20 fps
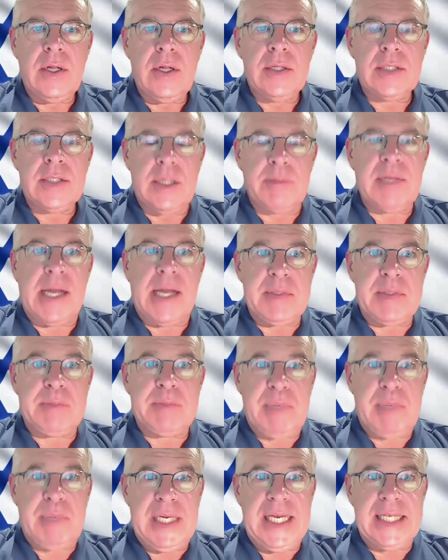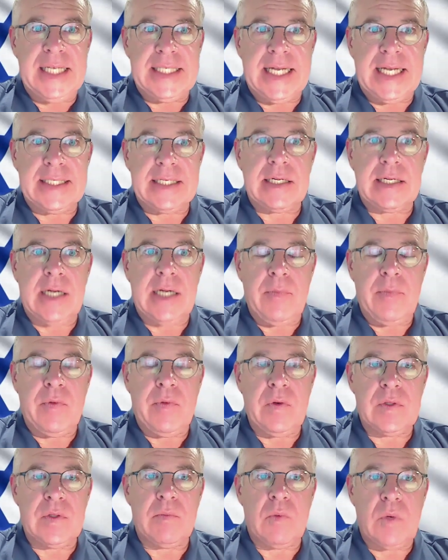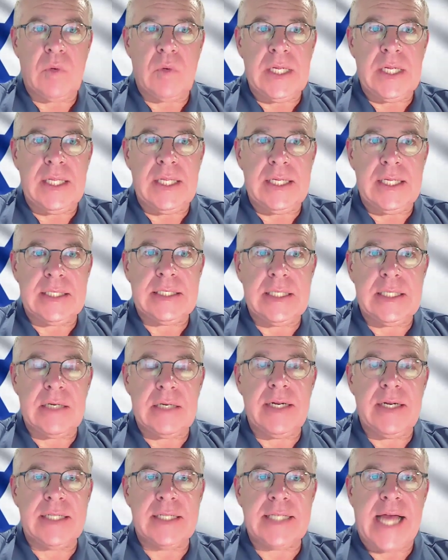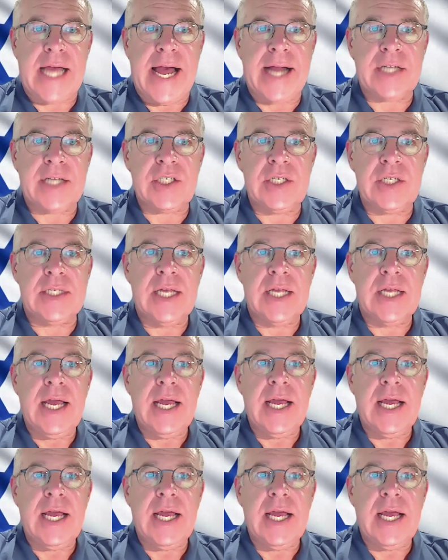sometimes peace has to come through some really serious actions.